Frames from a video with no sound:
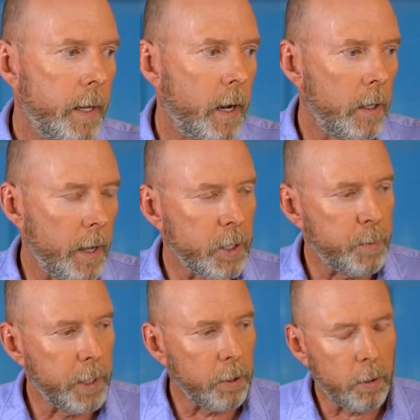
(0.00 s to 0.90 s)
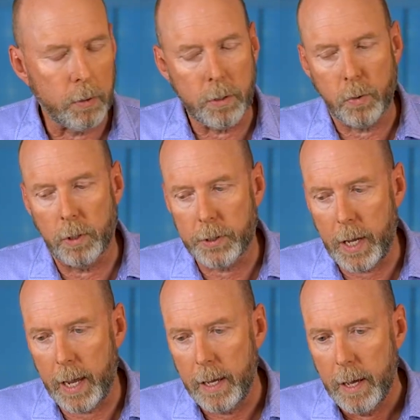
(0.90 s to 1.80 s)
A lot of speaker coaches will
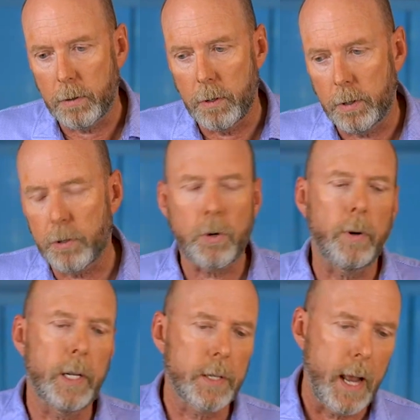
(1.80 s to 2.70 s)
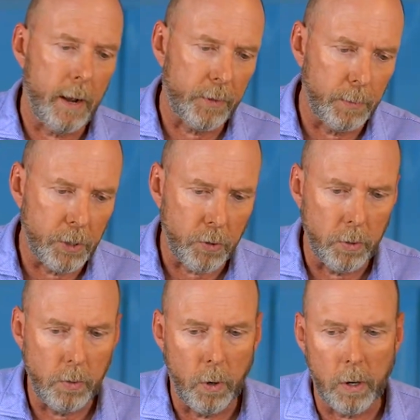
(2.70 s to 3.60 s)
say, your story doesn't have to be
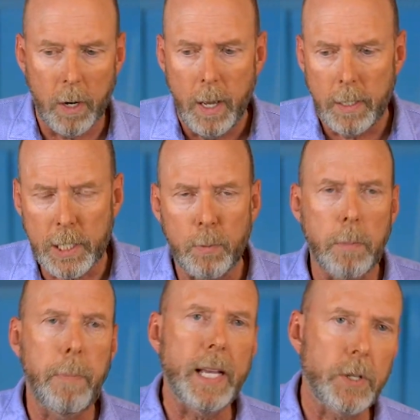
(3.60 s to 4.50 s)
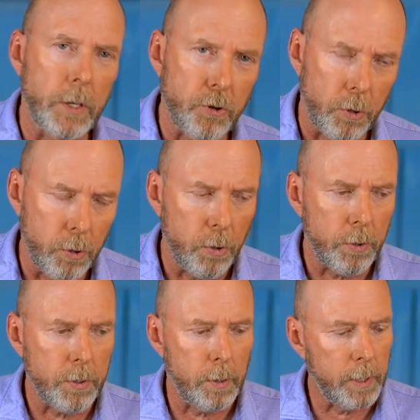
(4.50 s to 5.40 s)
true or it needs to be based on
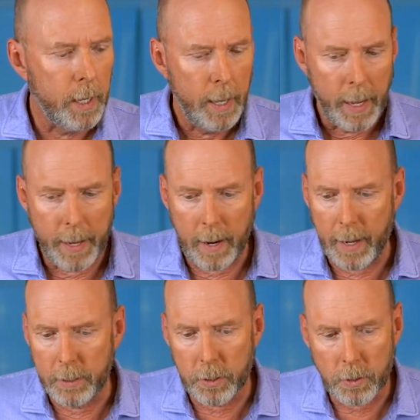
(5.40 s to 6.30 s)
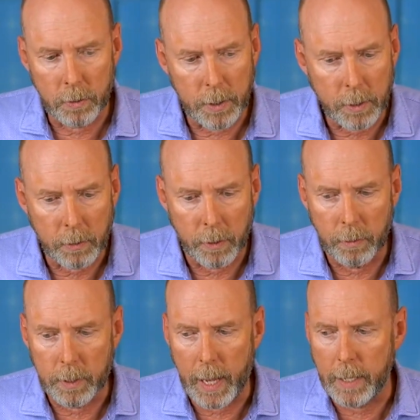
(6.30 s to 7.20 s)
truth or something. And I just so disagree
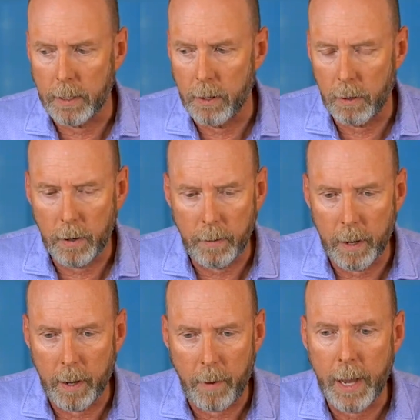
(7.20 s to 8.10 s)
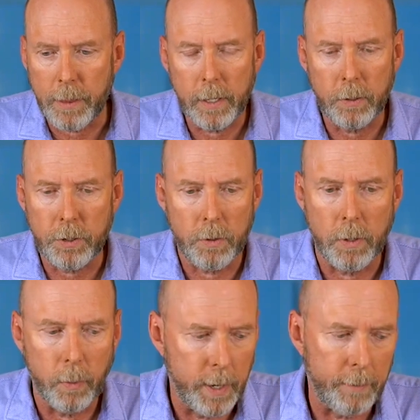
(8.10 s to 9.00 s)
with that. I think your
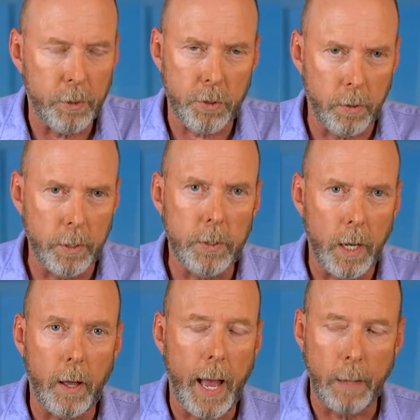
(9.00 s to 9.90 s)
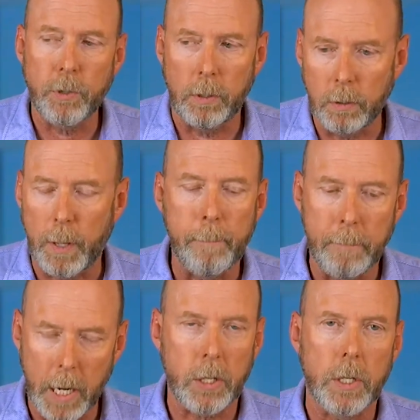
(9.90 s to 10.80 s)
story, whatever story you tell, absolutely
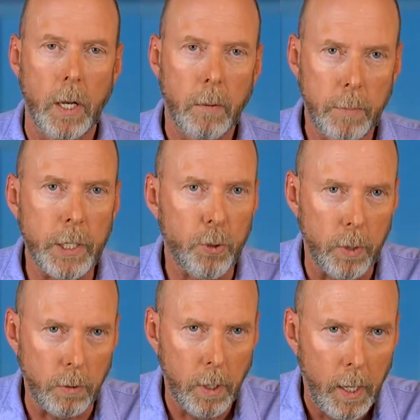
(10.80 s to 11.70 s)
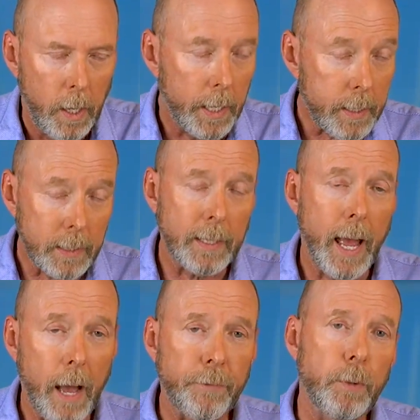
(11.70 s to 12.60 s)
must be true. It doesn't
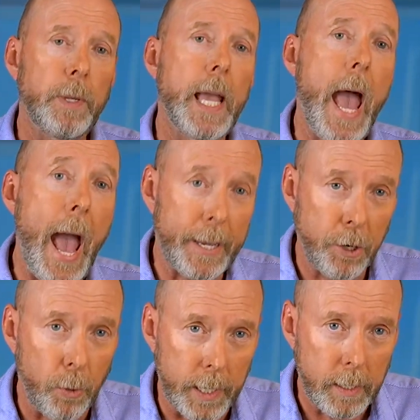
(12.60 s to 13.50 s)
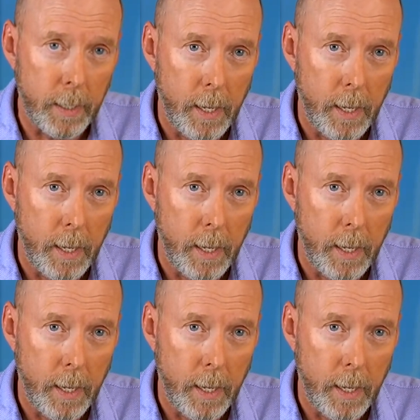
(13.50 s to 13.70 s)
have to be accurate.